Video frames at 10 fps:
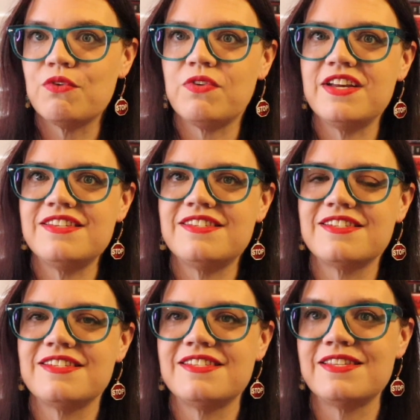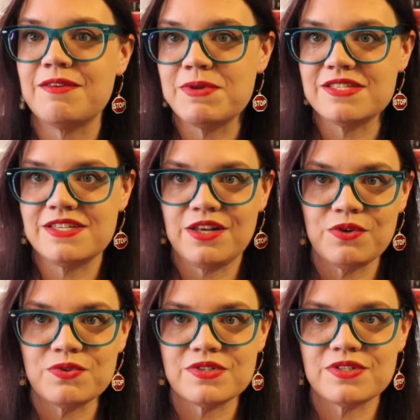The risks, the
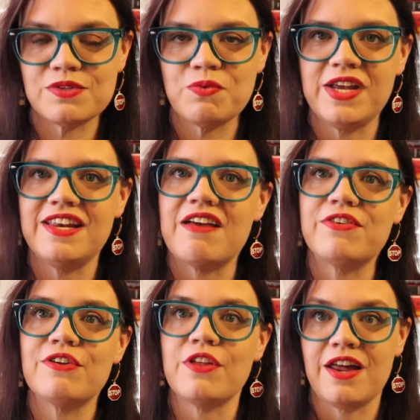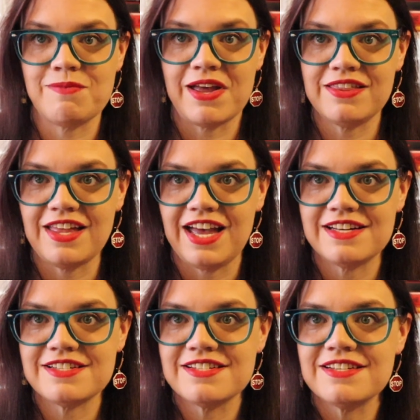misuse, we never thought about
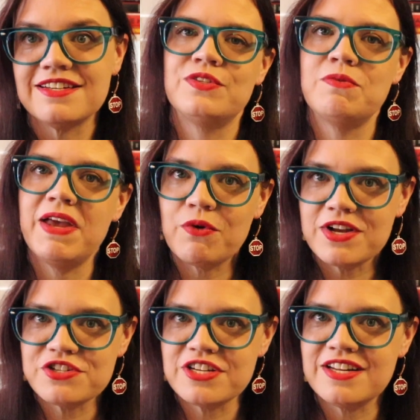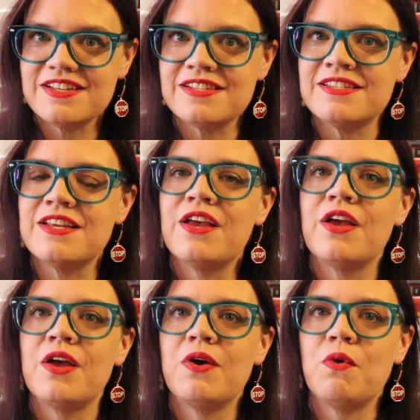that. So, my question is
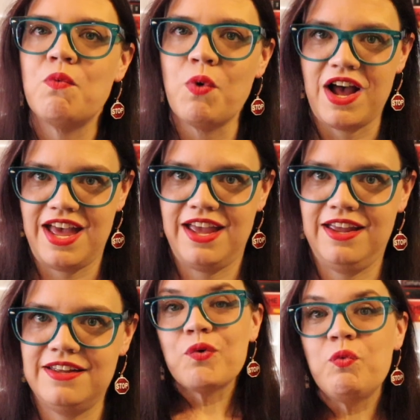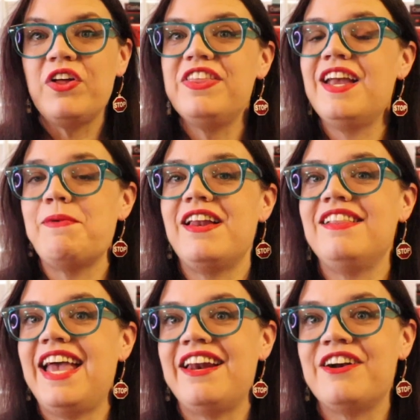why. We'll think about it
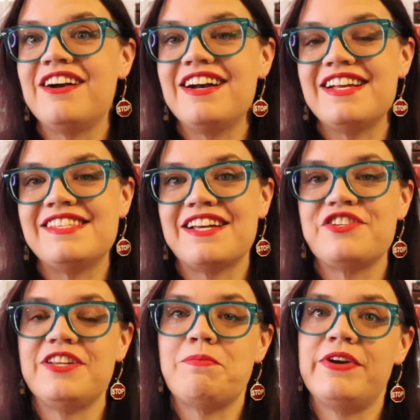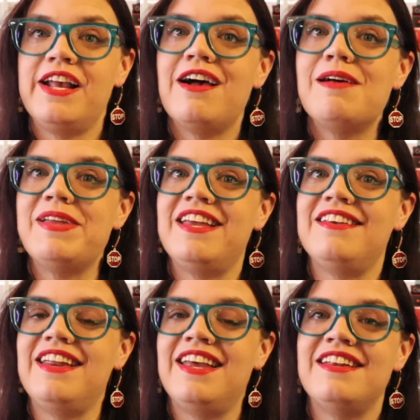later is actually pretty
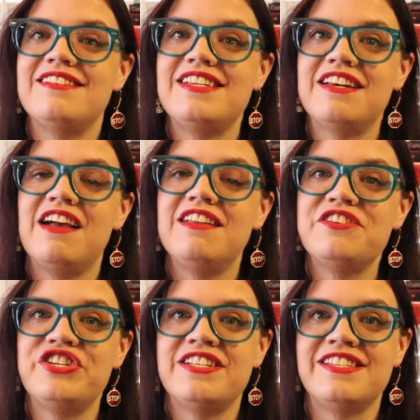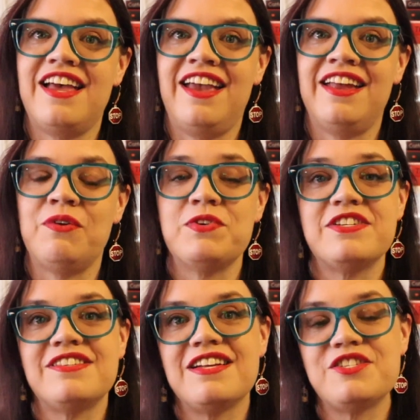common in technology design, which
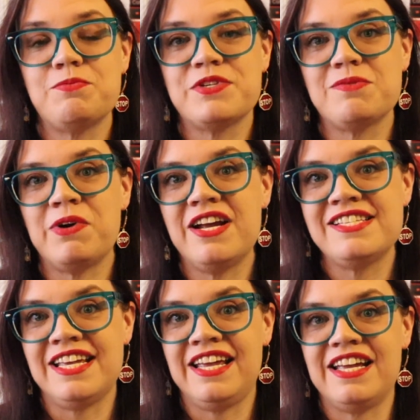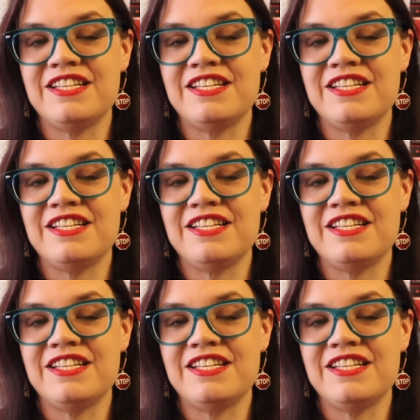is not super surprising